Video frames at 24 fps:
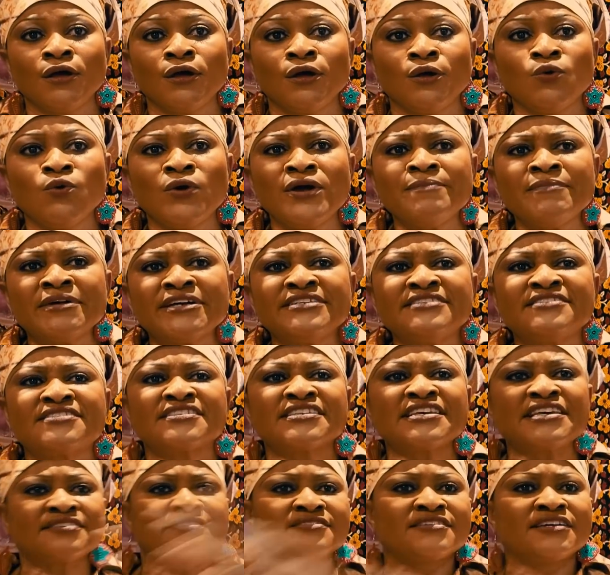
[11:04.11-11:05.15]
Luemba
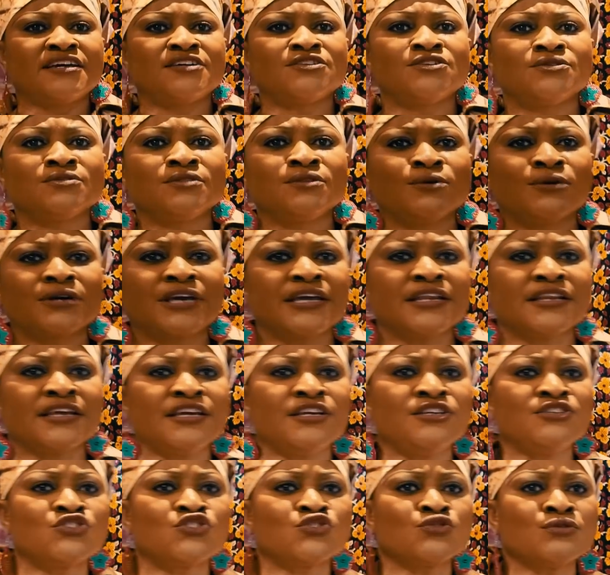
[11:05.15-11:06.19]
insisted on looking
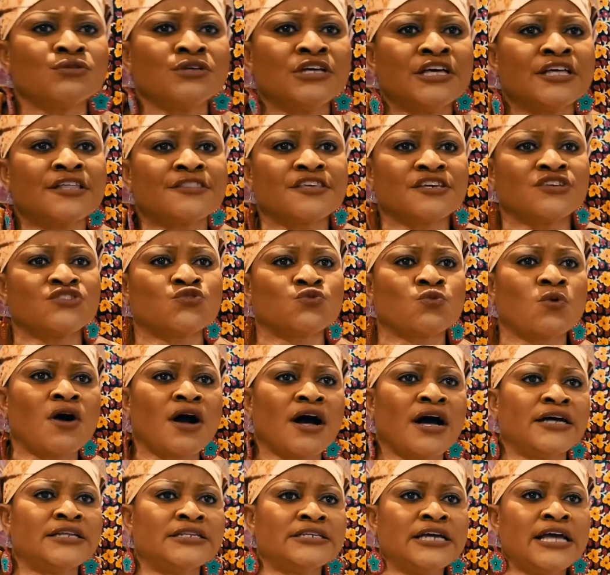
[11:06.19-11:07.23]
into this
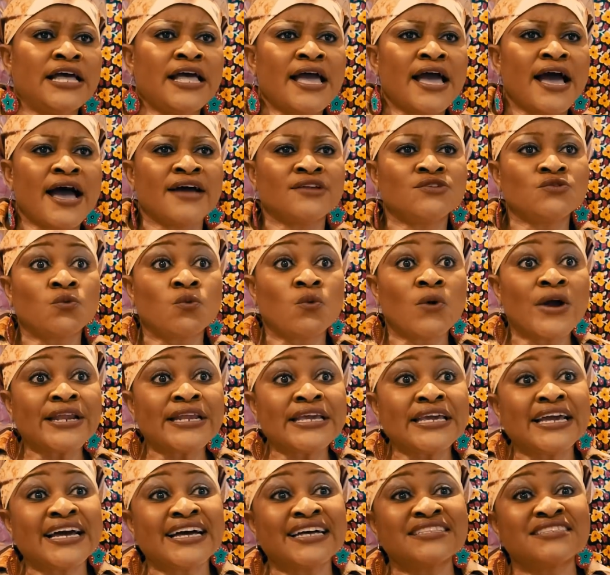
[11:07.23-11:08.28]
one, and when
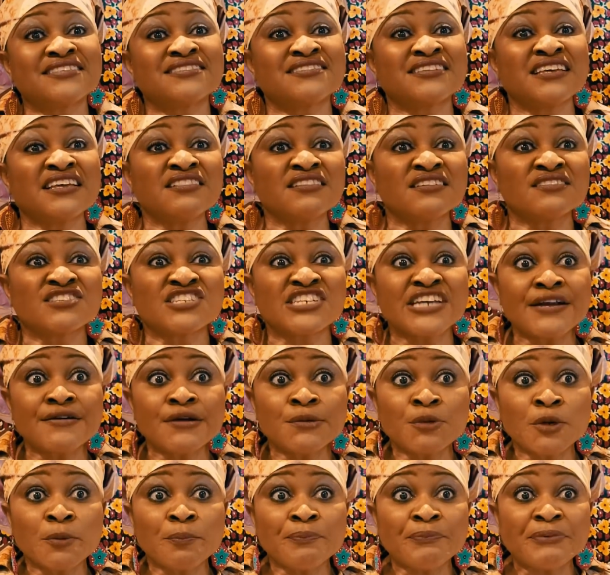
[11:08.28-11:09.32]
he had seen the
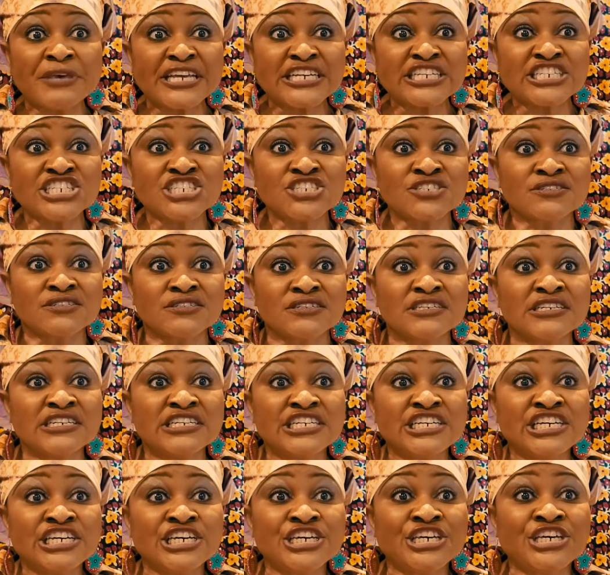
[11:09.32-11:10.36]
terrible picture,
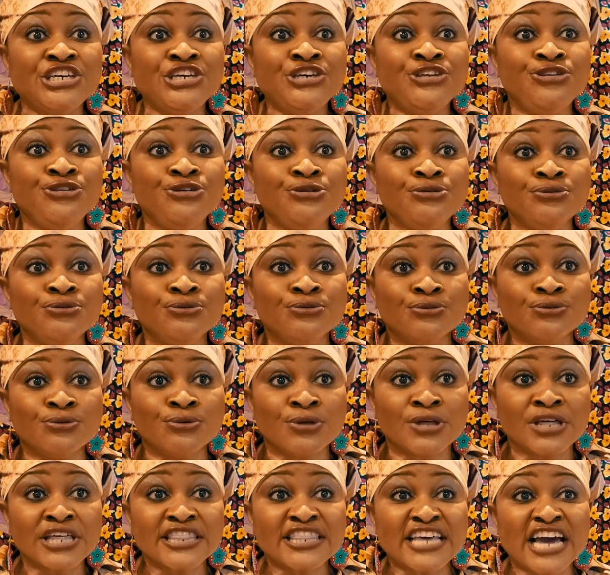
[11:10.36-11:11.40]
he knew
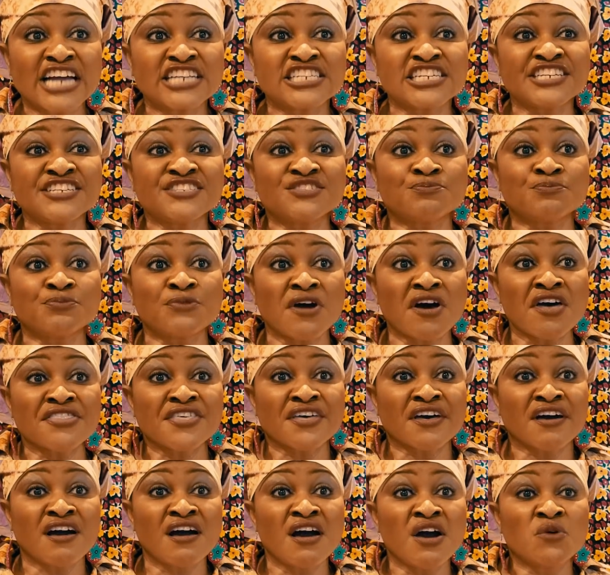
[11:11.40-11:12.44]
that his
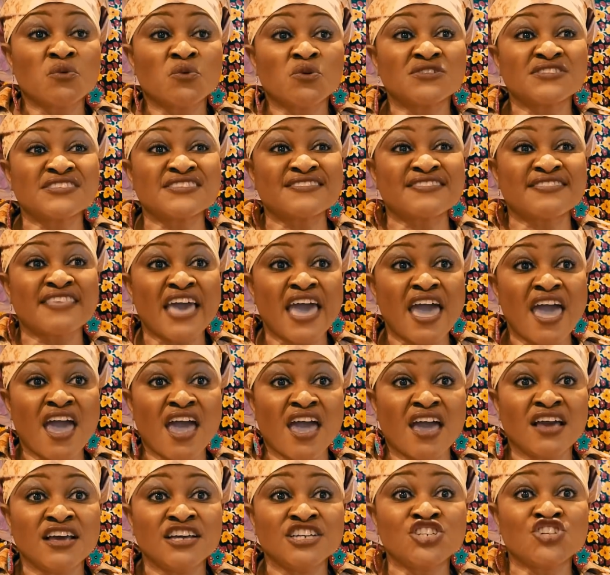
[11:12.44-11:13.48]
brother was there,
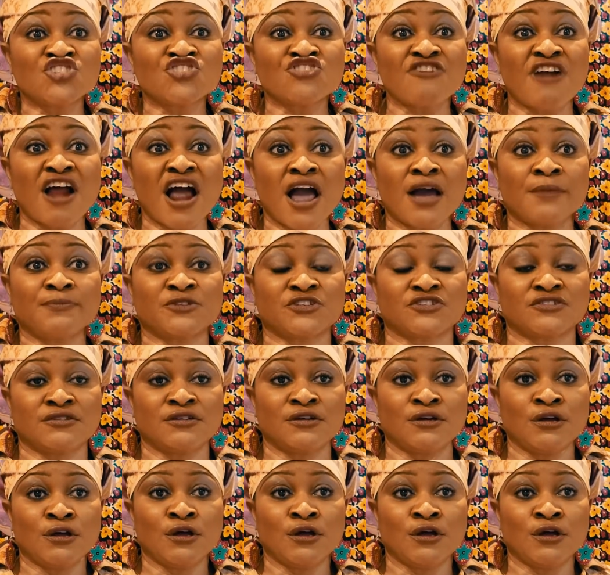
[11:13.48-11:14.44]
trapped.